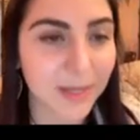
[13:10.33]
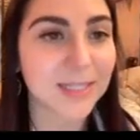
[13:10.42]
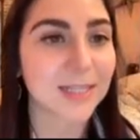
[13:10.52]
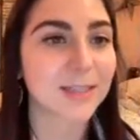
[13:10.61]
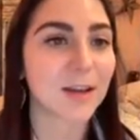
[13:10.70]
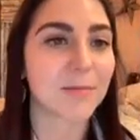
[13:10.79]

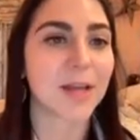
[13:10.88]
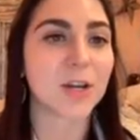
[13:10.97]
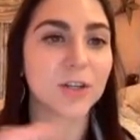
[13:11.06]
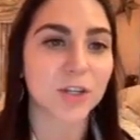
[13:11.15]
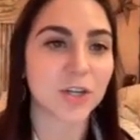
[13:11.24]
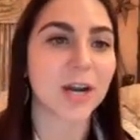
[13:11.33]
system, and
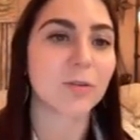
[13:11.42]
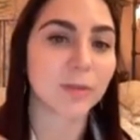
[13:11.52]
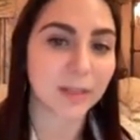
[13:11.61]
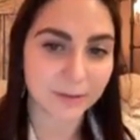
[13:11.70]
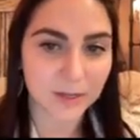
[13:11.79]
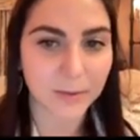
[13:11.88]
you're just trying to
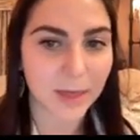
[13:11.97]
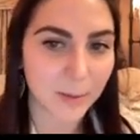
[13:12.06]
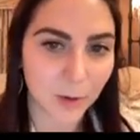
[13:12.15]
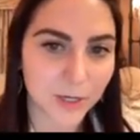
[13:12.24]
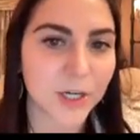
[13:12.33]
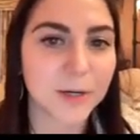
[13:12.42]
relieve some of that
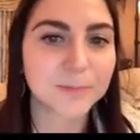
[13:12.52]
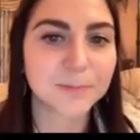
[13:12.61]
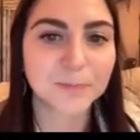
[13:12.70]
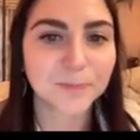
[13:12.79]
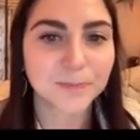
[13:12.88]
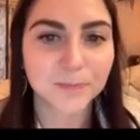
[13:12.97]
pressure.
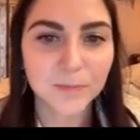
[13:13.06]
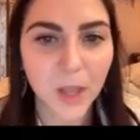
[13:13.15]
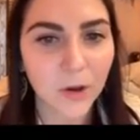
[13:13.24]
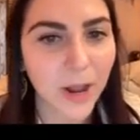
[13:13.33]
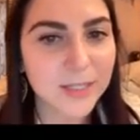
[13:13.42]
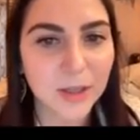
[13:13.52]

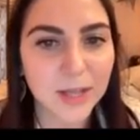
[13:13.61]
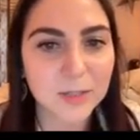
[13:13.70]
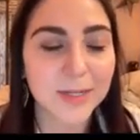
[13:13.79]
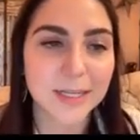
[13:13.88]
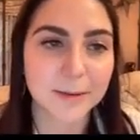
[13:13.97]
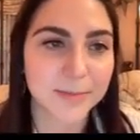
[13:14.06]
Okay, so that's
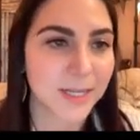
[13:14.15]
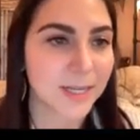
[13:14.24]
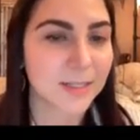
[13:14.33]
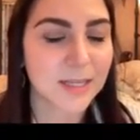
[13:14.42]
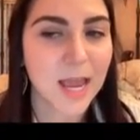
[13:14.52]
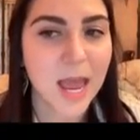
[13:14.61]
what TIPS
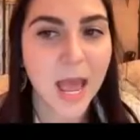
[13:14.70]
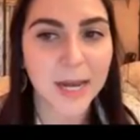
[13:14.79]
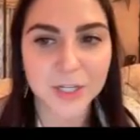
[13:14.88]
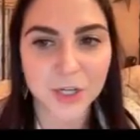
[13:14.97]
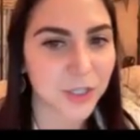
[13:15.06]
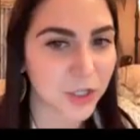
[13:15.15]
is, and
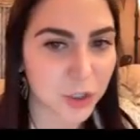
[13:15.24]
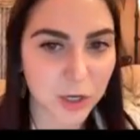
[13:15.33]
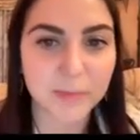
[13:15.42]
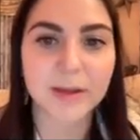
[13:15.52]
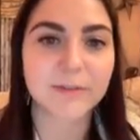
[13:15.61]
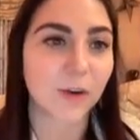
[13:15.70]
it's just a
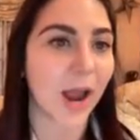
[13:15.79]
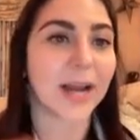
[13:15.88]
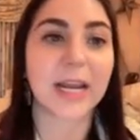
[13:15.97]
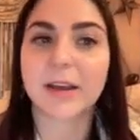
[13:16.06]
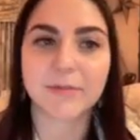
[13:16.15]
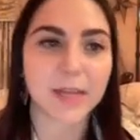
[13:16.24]
treatment for
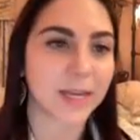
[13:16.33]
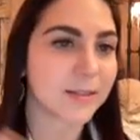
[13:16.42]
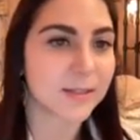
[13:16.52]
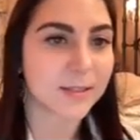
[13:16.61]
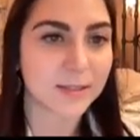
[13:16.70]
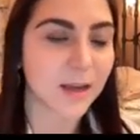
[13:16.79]
any of
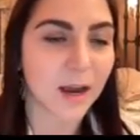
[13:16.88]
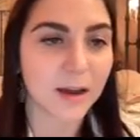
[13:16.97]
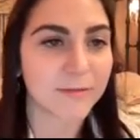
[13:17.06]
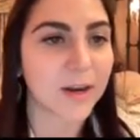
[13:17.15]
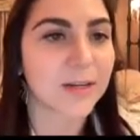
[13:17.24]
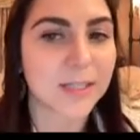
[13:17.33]
these
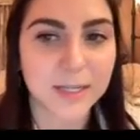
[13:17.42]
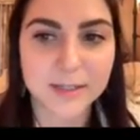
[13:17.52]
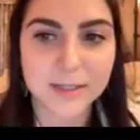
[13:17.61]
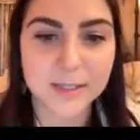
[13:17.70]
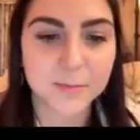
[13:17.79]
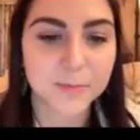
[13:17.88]

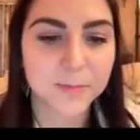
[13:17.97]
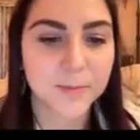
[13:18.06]
varices.